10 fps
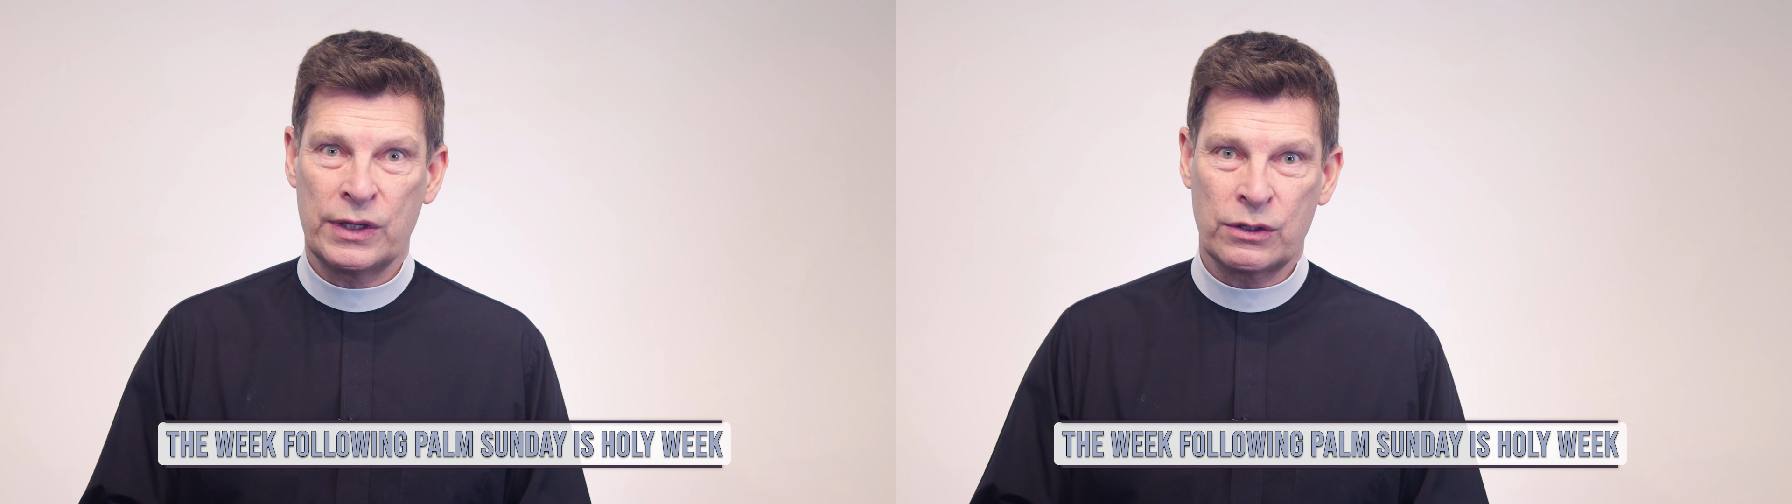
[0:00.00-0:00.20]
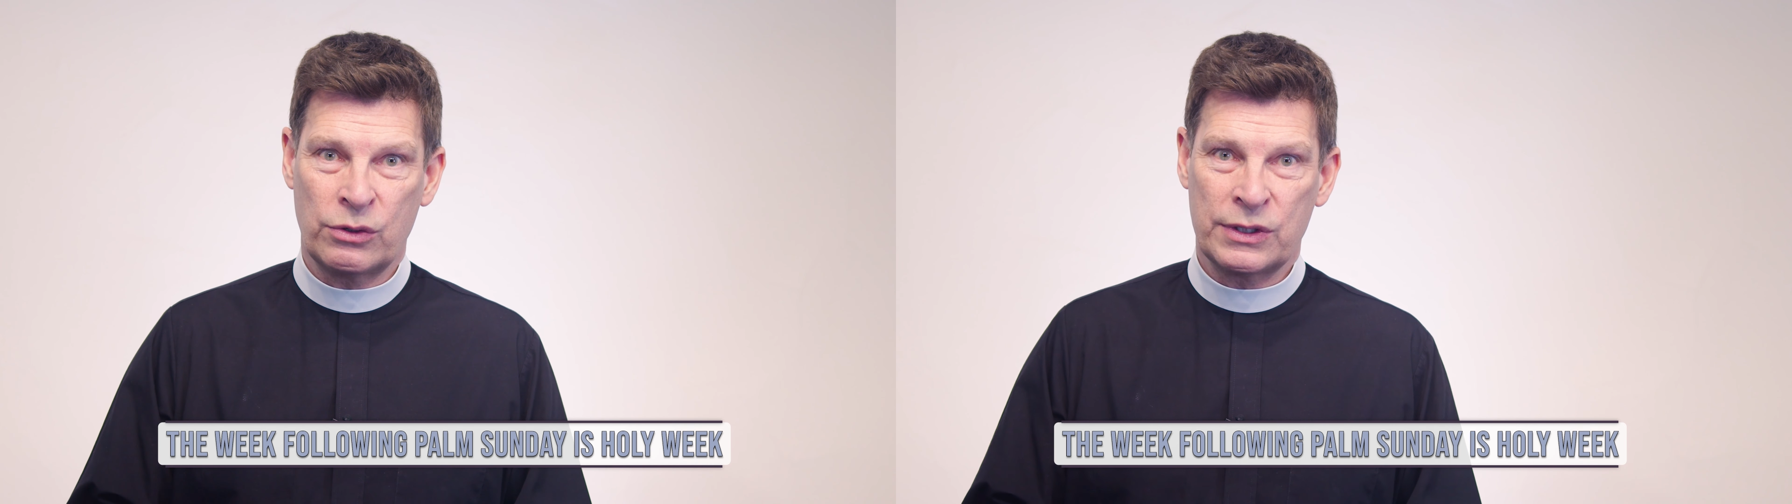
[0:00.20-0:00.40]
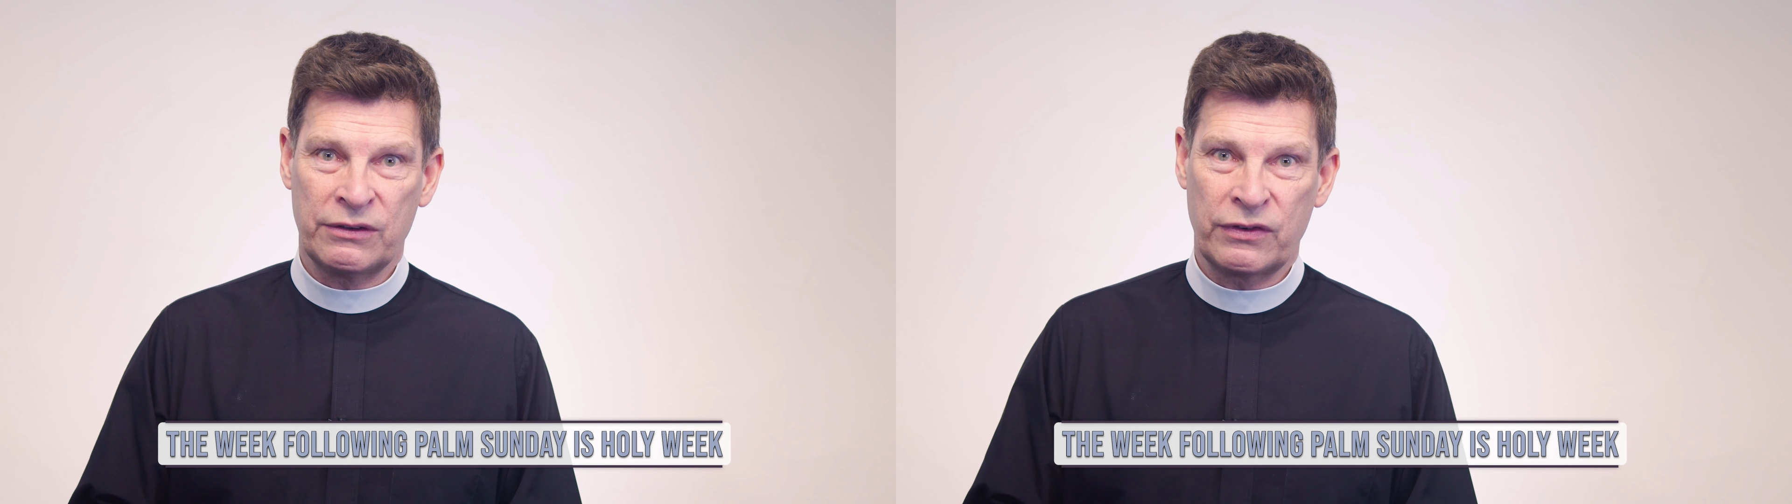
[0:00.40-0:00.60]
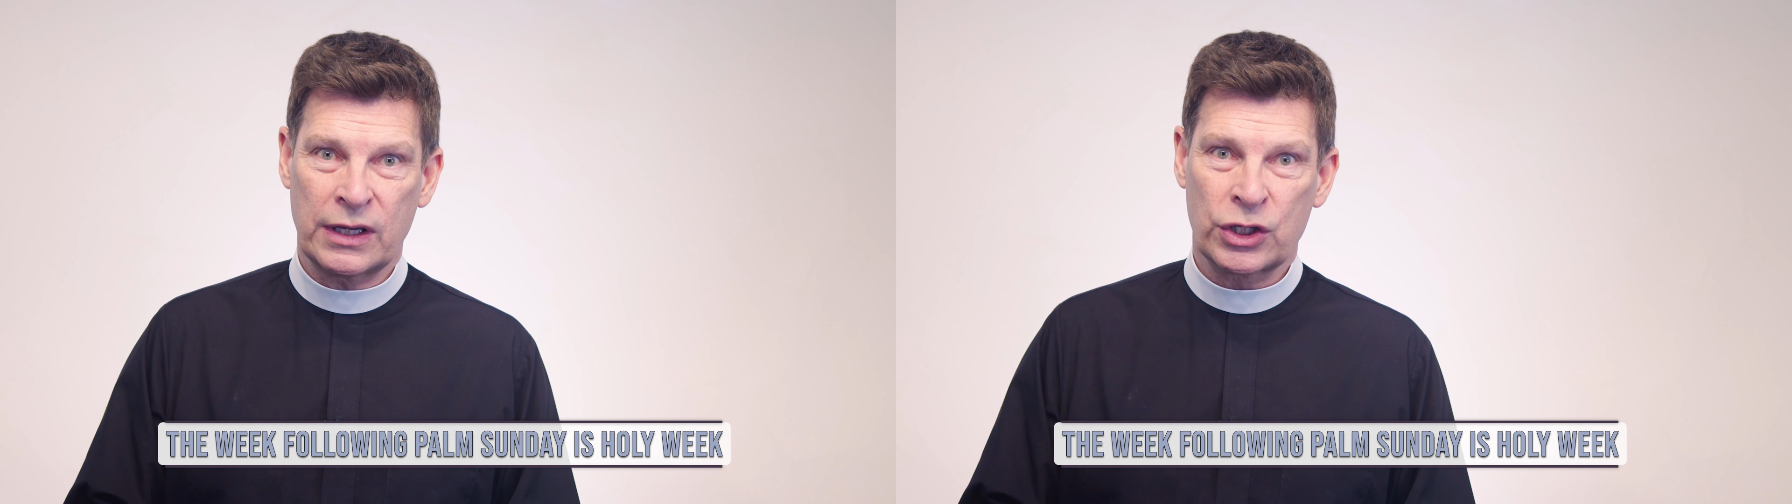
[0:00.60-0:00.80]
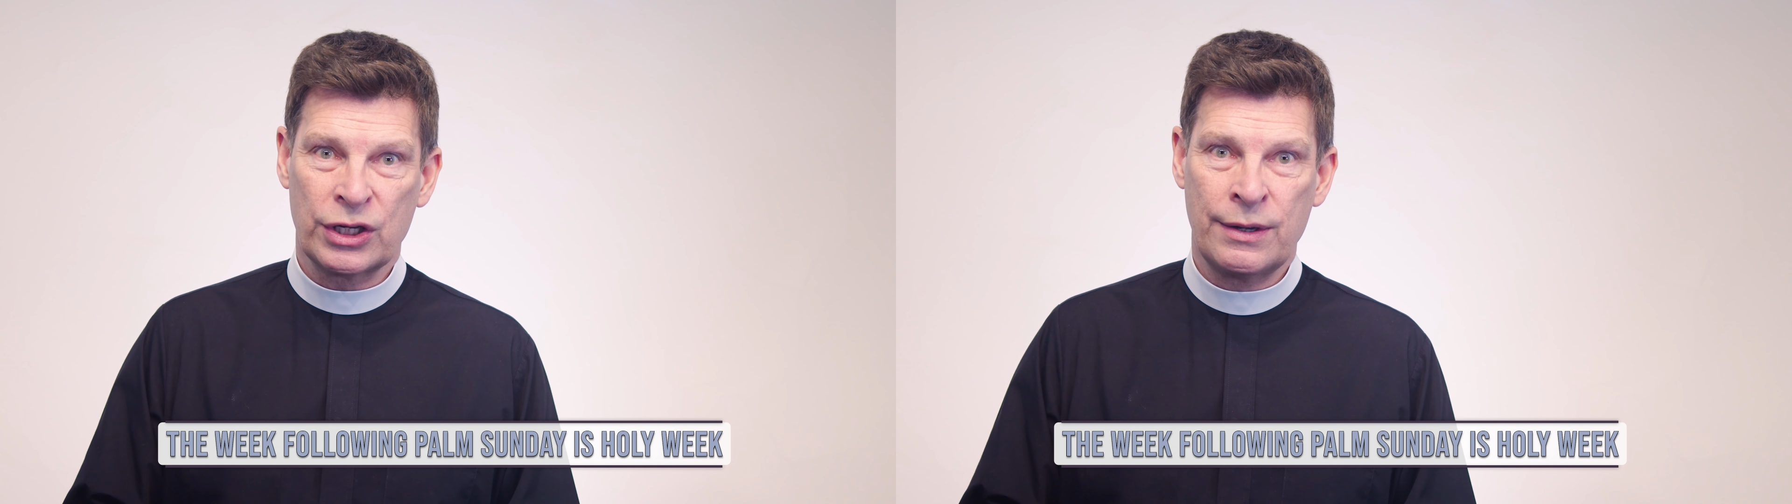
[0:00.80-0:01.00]
his
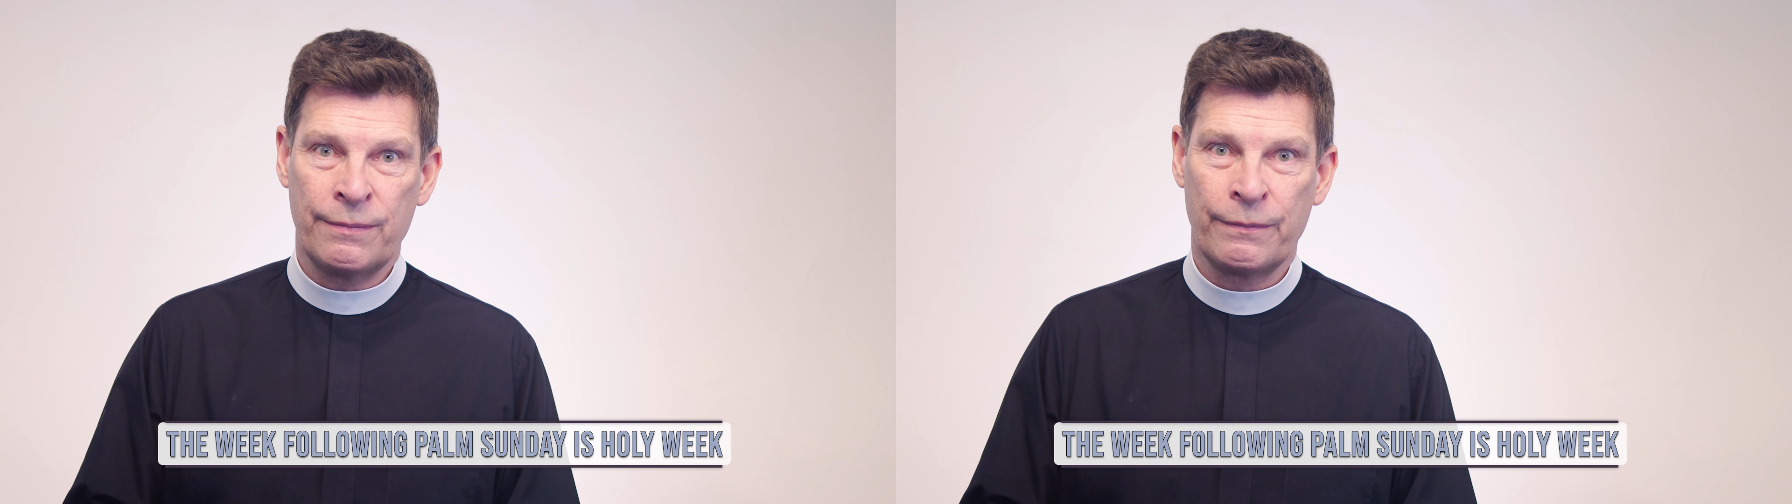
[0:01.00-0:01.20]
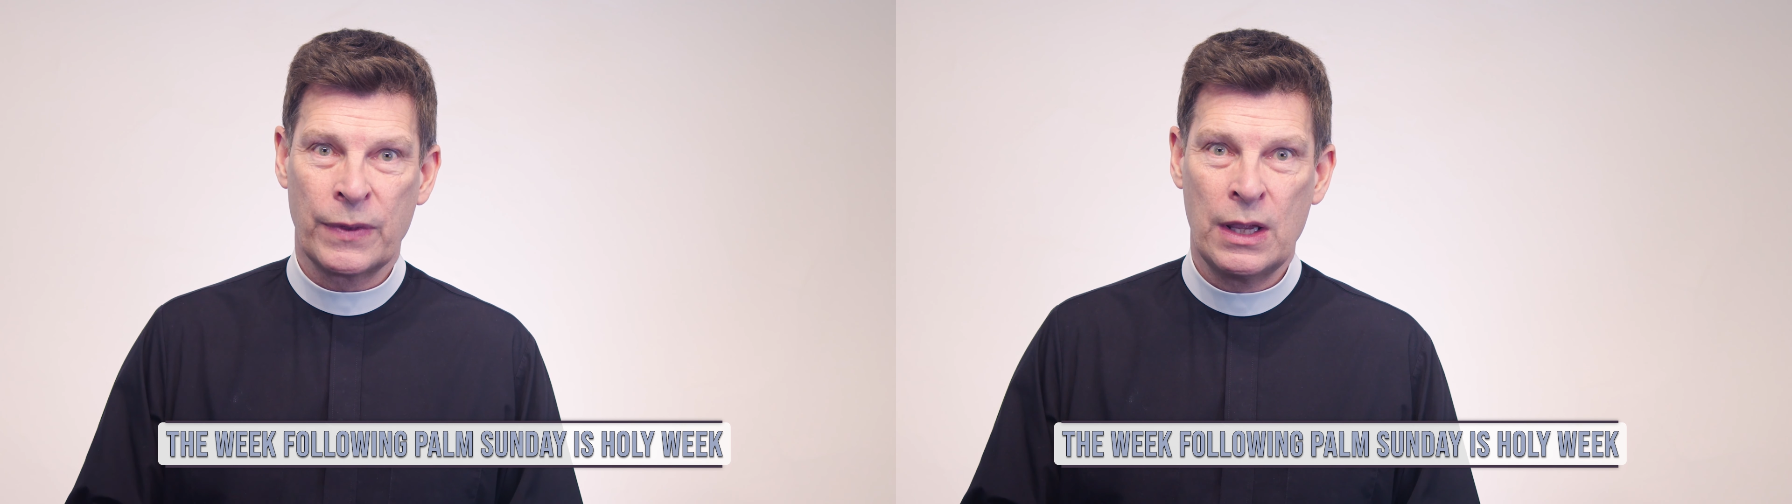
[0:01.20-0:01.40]
crucifixion.